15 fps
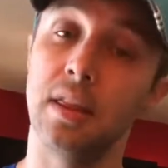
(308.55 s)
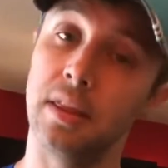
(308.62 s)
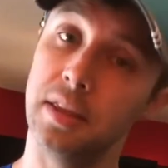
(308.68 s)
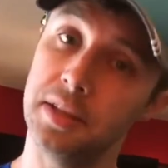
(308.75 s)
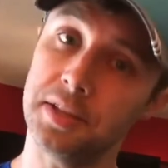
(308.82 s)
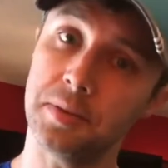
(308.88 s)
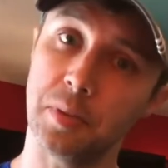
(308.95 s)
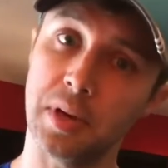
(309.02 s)

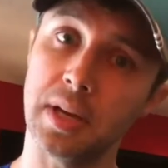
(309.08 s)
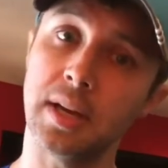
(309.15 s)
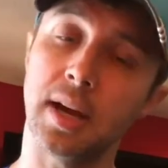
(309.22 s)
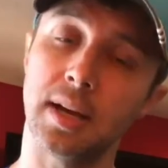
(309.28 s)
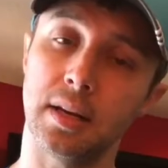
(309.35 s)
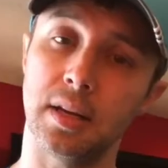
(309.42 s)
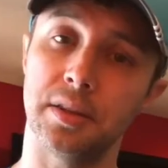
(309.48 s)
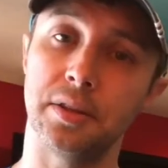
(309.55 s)
This week
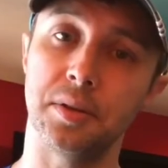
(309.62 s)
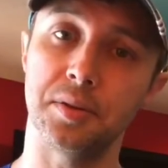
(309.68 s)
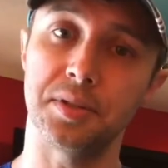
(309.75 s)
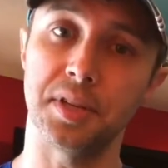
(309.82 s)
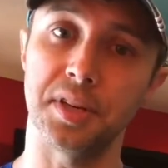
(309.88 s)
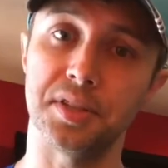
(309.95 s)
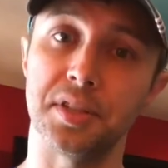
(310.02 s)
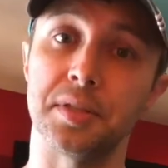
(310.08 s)
I led those
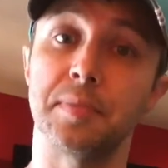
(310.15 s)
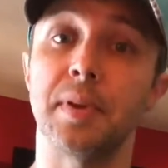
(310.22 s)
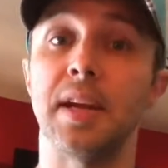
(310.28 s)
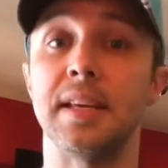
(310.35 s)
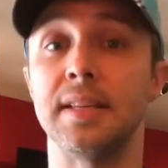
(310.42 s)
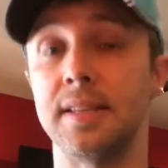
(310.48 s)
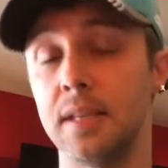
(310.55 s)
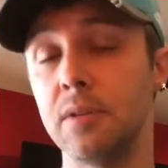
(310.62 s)
sessions, but
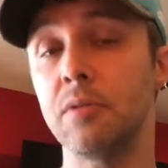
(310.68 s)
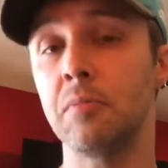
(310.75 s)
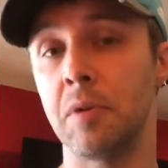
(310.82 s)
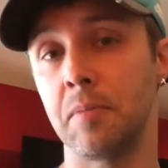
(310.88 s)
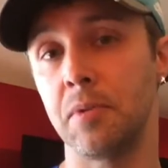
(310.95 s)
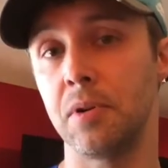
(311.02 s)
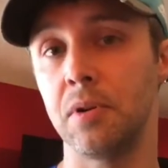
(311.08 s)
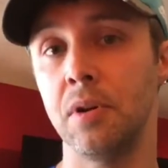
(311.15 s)
I did
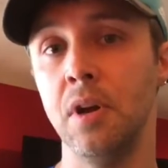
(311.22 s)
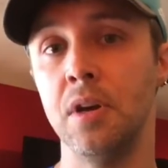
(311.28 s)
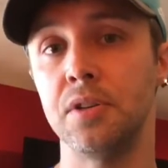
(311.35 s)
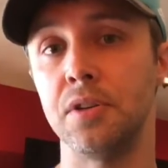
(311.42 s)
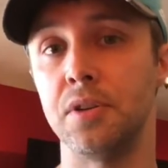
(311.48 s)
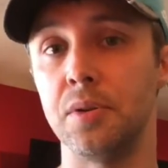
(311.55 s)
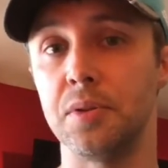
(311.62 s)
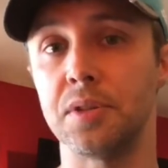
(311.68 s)
remember
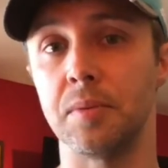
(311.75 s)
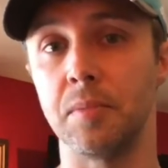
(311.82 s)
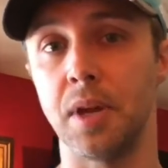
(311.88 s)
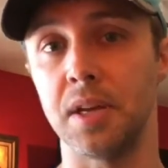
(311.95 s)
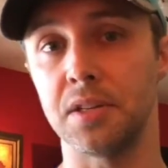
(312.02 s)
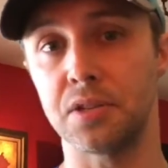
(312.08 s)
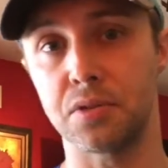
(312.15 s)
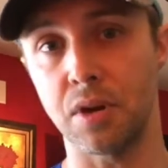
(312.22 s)
to do some
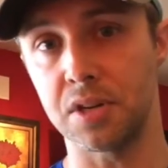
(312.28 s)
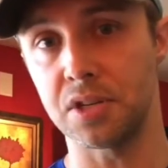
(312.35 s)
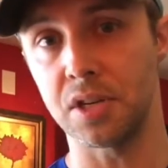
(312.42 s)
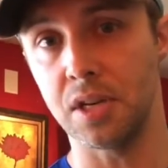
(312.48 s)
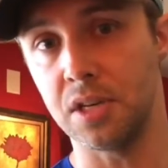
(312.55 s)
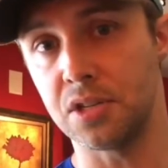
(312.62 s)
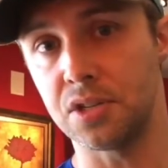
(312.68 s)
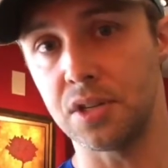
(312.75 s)
light
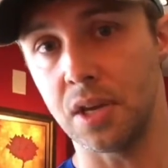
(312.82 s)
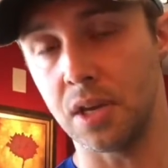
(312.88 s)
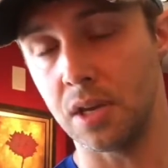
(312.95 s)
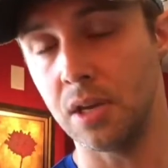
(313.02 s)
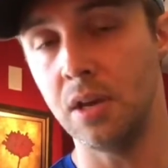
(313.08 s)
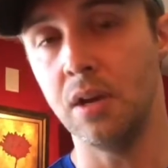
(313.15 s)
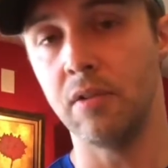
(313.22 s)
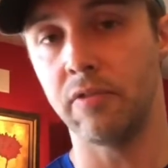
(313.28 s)
stretching each
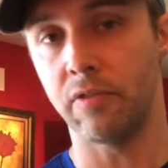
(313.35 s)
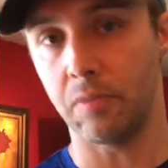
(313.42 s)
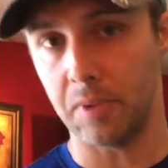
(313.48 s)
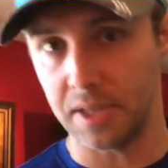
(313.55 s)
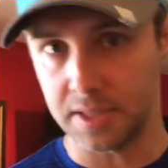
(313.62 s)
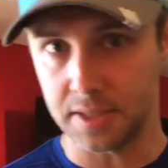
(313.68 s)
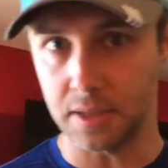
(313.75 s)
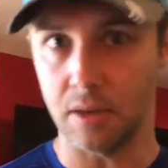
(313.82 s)
day for
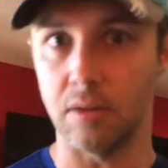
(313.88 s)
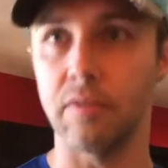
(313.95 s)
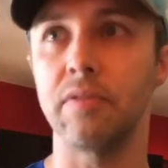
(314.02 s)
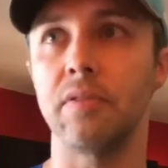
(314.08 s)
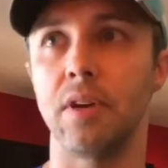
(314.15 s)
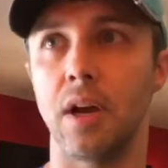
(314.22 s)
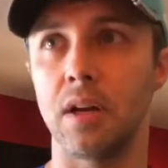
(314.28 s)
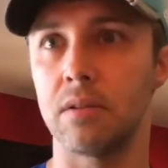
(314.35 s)

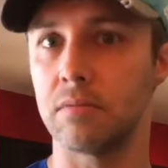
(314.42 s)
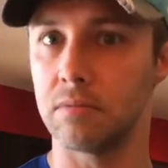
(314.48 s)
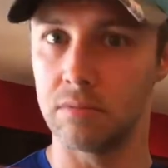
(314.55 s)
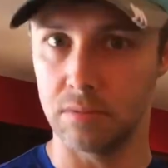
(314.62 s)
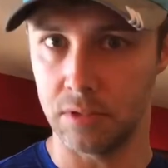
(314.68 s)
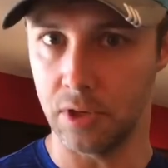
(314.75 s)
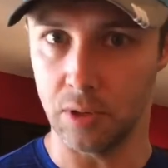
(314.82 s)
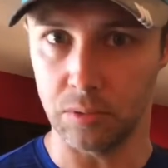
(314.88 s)
myself, not
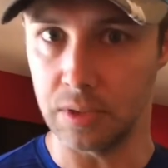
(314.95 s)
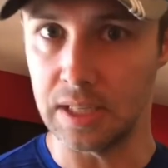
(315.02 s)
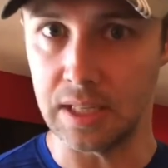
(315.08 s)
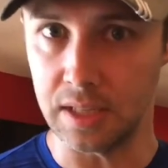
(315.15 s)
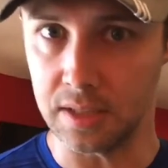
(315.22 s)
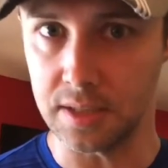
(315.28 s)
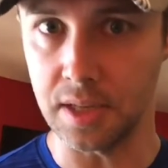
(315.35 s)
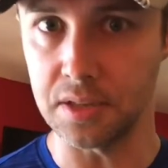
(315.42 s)

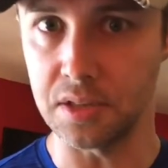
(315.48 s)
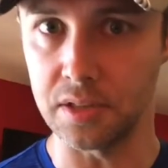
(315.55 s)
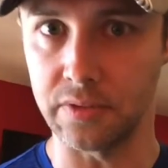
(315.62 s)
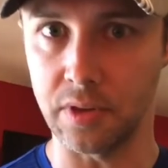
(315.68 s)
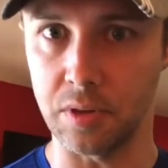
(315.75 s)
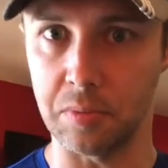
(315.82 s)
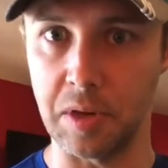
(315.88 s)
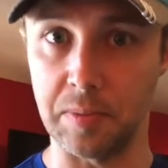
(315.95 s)
leading sessions
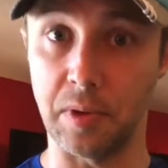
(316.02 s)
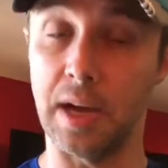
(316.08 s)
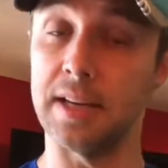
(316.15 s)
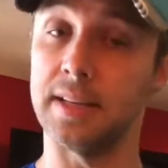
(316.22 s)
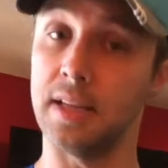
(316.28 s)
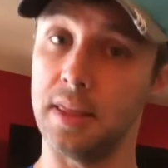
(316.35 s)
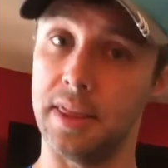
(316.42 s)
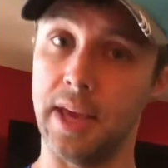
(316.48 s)
for other people. I
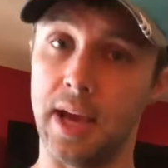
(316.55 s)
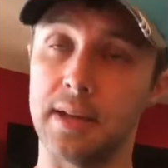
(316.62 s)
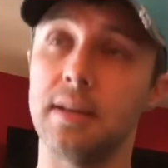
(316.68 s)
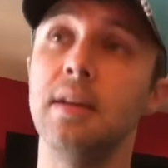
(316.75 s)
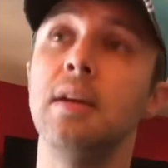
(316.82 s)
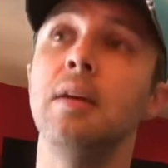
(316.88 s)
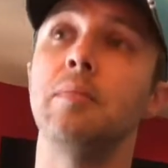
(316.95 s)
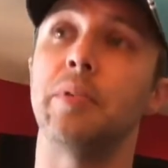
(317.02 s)
did
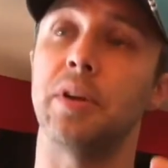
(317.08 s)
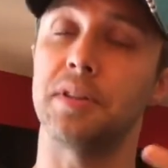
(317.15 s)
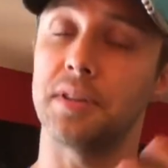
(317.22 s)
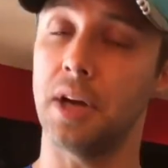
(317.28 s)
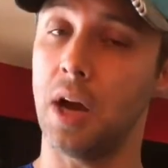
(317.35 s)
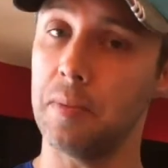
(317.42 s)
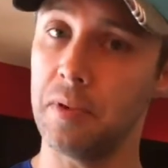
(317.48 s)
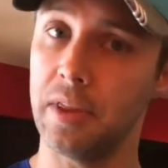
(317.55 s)
that, but on
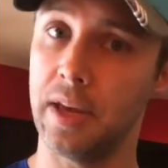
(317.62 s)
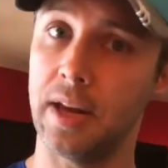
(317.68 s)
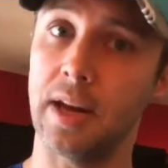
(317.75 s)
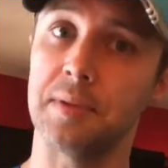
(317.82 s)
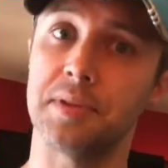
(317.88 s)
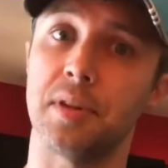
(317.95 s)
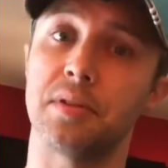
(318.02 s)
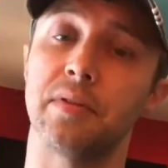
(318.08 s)
top of that
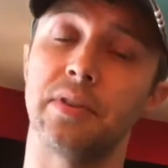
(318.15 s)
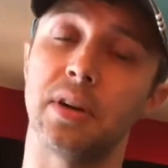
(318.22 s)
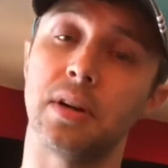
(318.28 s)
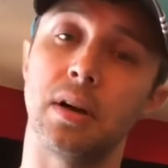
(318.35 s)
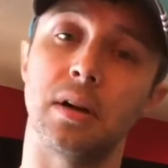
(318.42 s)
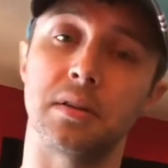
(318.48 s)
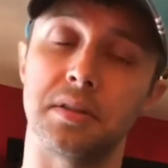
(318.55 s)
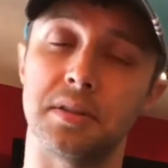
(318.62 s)
I was also very
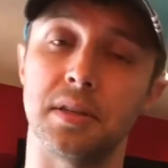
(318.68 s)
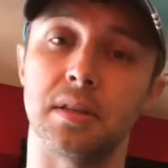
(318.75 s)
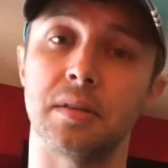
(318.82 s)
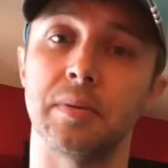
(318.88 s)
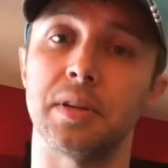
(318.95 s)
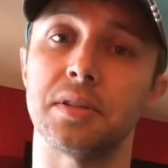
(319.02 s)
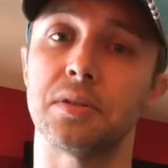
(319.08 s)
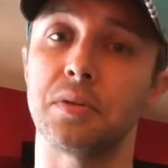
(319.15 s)

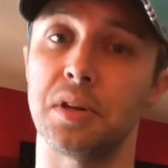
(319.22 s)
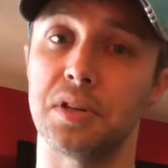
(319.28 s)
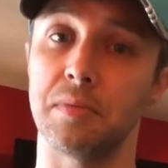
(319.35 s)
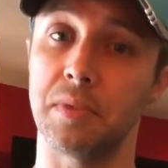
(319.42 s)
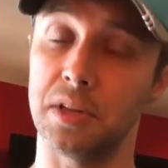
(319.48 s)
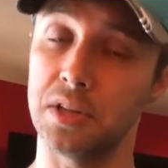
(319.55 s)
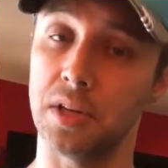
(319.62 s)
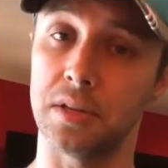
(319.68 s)
cognizant about
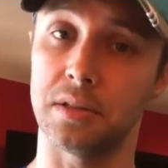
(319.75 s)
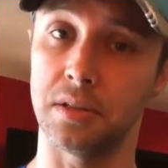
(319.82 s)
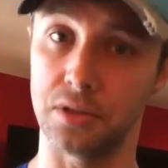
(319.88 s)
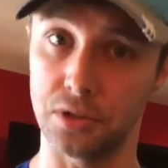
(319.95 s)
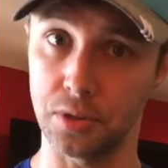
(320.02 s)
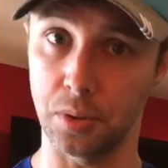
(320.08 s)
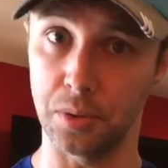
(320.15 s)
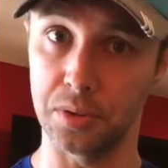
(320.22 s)
stretching my chest
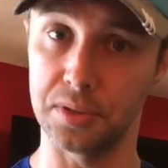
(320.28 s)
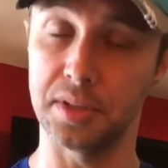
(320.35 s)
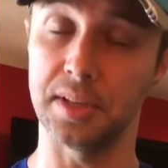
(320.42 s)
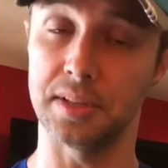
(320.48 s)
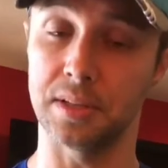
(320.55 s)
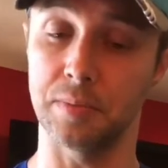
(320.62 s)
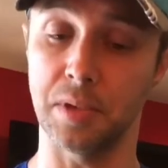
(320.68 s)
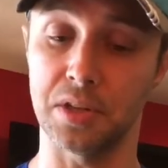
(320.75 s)
and shoulders,
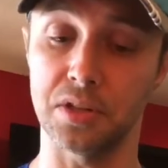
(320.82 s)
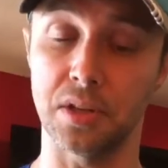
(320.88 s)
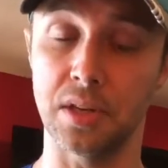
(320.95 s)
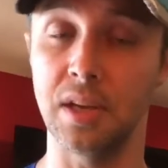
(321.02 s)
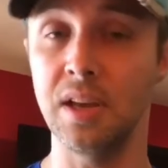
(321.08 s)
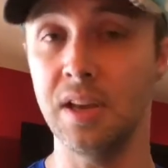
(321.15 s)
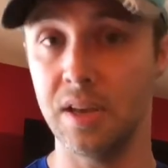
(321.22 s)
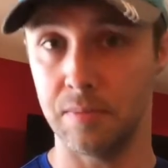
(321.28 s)

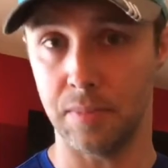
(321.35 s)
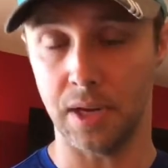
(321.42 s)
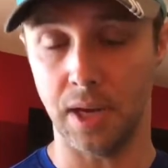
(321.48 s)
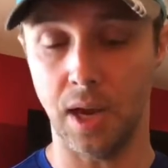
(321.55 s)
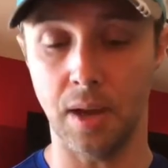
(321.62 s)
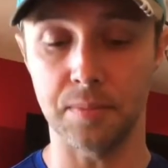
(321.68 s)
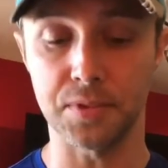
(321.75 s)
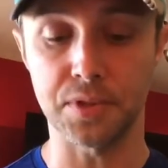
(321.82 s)
especially my
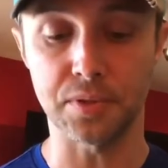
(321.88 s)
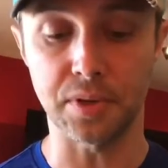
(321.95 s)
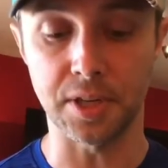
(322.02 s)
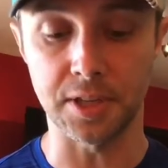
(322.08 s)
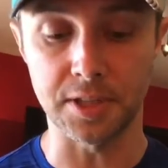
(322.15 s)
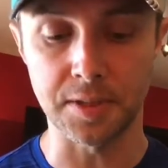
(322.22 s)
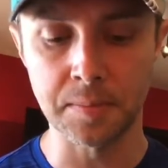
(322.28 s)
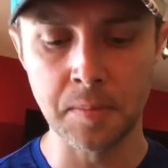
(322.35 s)

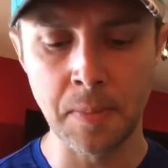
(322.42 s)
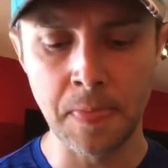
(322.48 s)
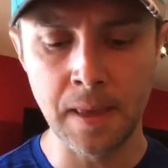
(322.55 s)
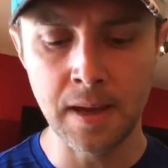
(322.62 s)
hamstrings.